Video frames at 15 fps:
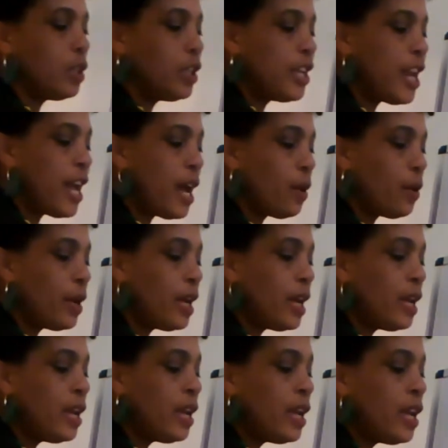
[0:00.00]
Now,
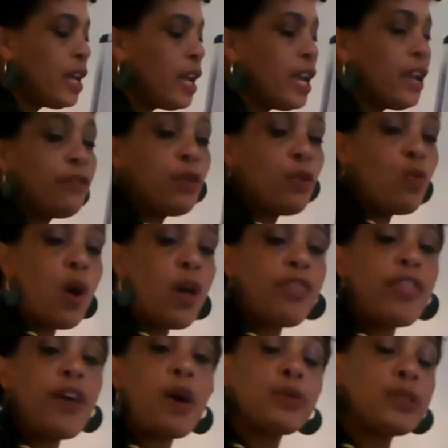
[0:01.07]
if the
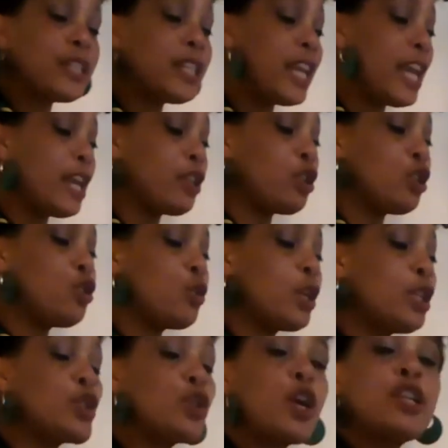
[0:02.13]
1,800
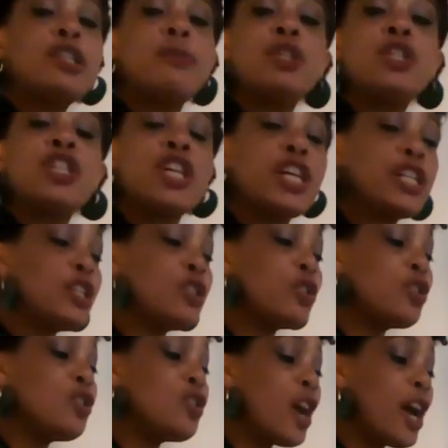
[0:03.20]
is going to be shared into
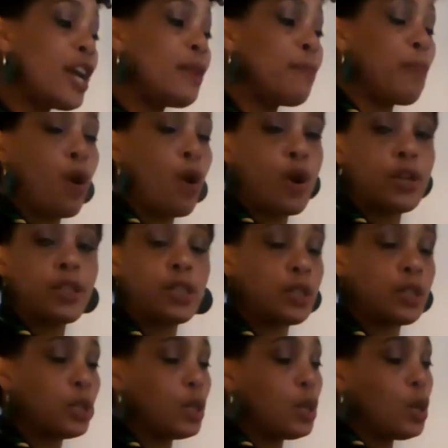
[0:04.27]
9
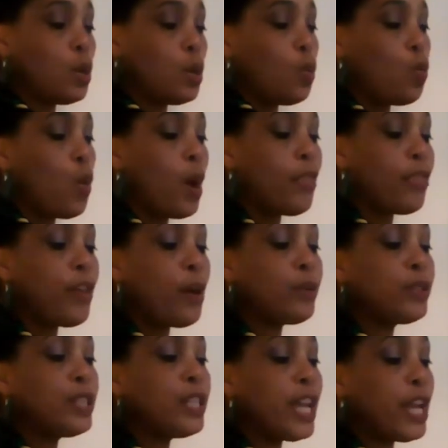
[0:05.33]
parts,
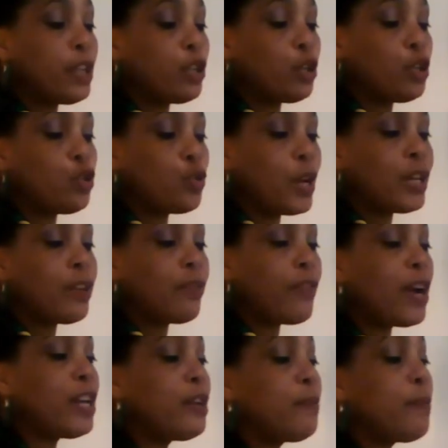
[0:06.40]
1,800
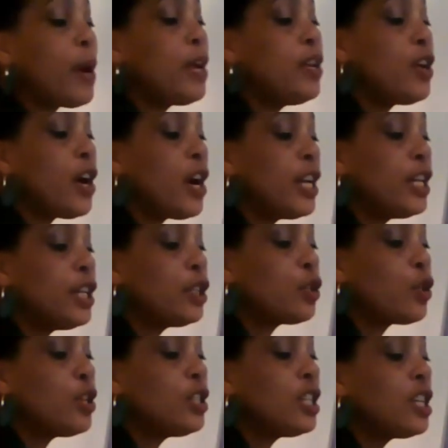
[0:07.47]
divided by 9 is
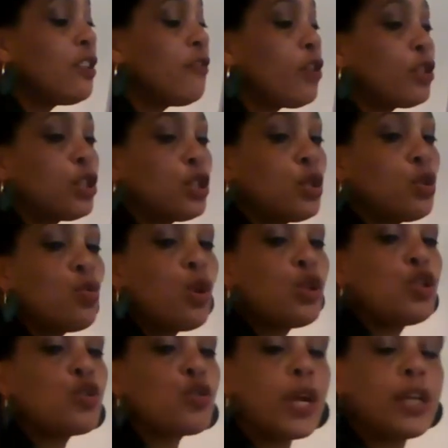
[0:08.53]
going to give us
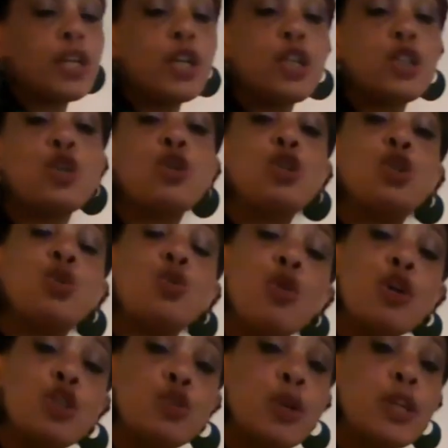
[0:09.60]
200. So
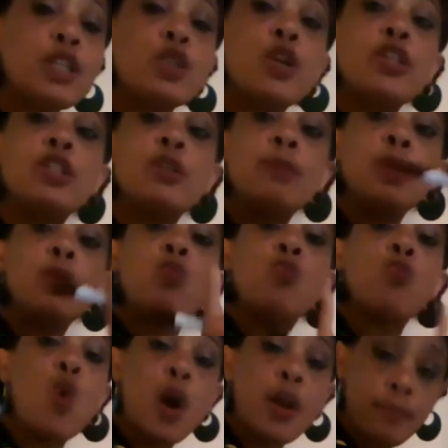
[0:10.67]
200 is going to be
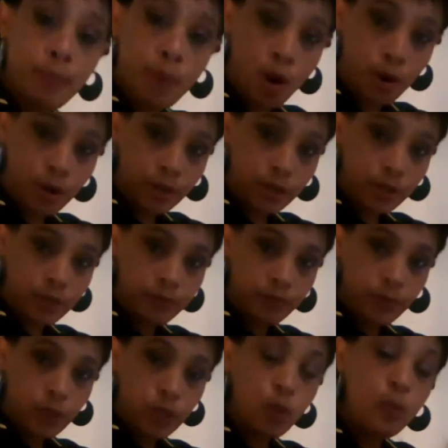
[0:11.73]
1 part.
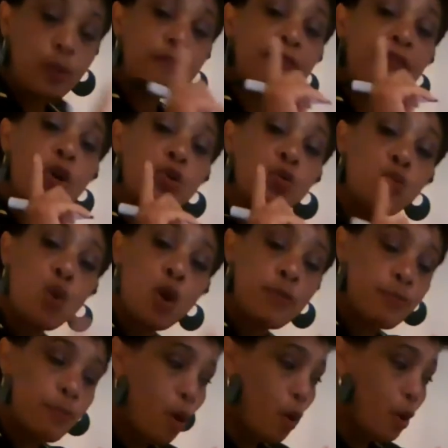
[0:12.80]
So we have found 1
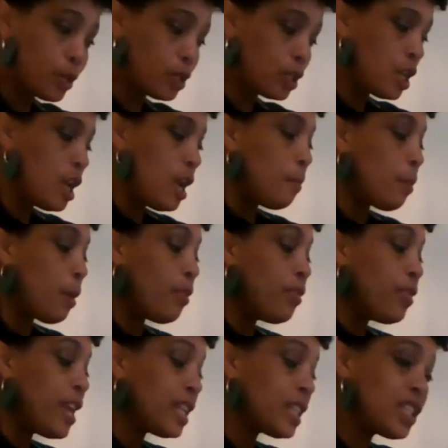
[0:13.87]
part. But
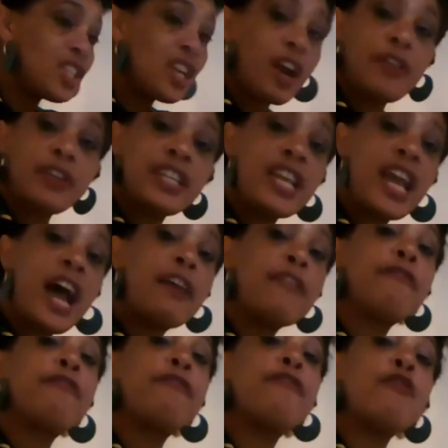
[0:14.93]
this charity had
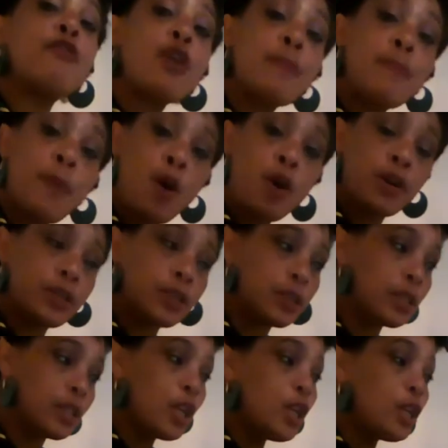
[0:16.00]
4
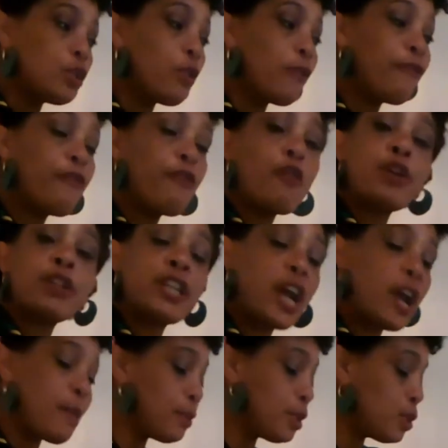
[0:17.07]
parts. So 4
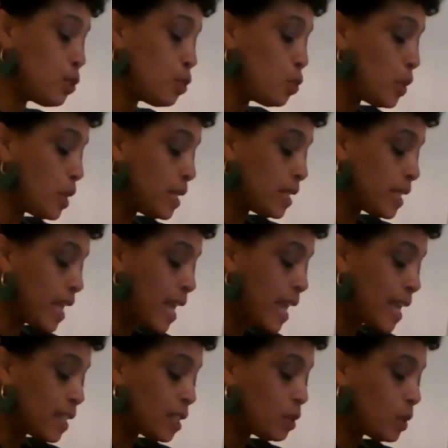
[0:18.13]
times 2 is
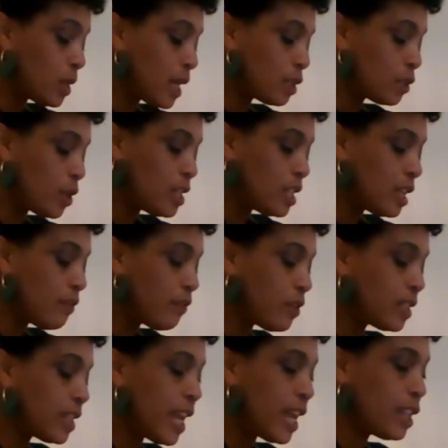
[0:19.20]
8, so that's going to give
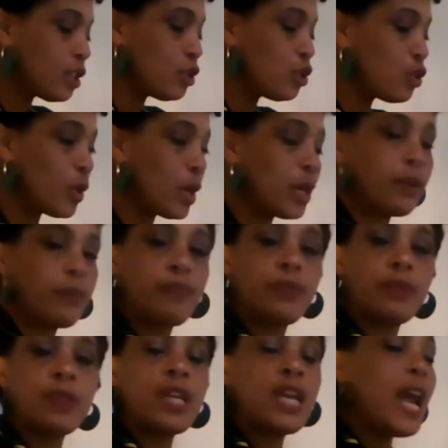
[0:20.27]
us 800.
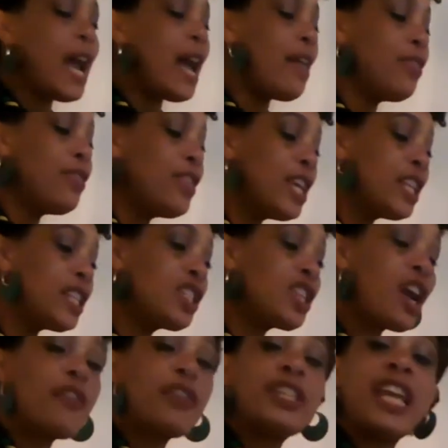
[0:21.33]
And this
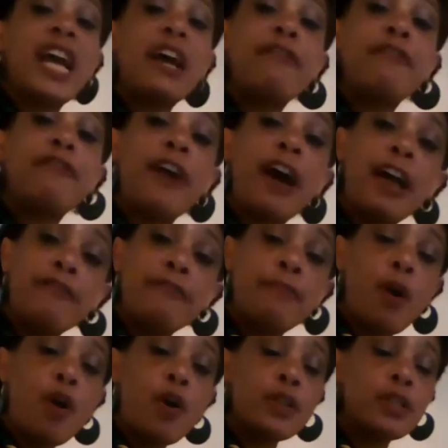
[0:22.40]
charity had 5
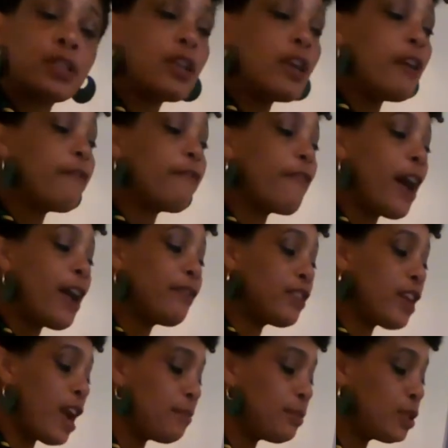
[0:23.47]
parts. 5
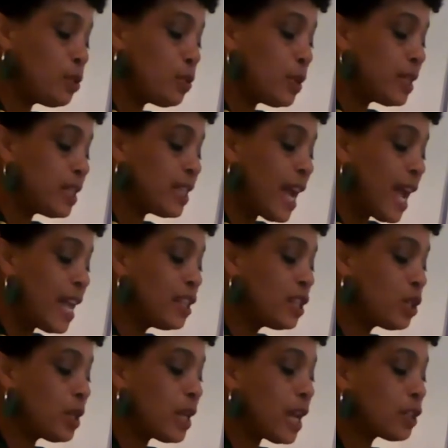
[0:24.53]
times 2 is 10,
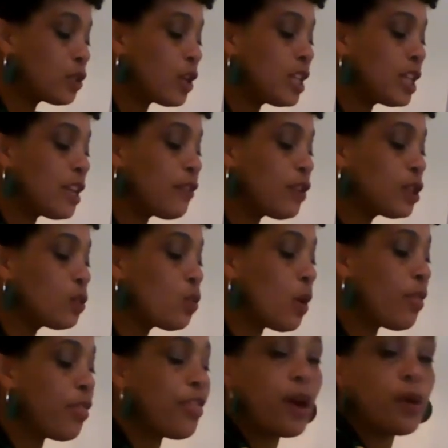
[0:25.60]
so that's going to give us
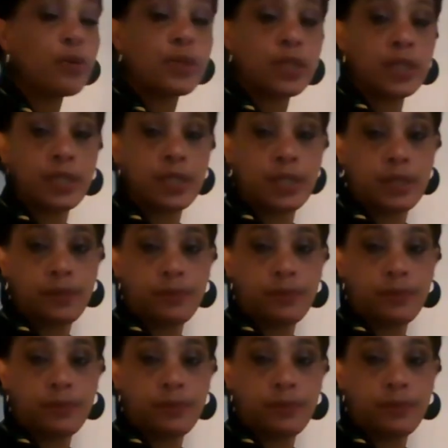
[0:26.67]
1,000.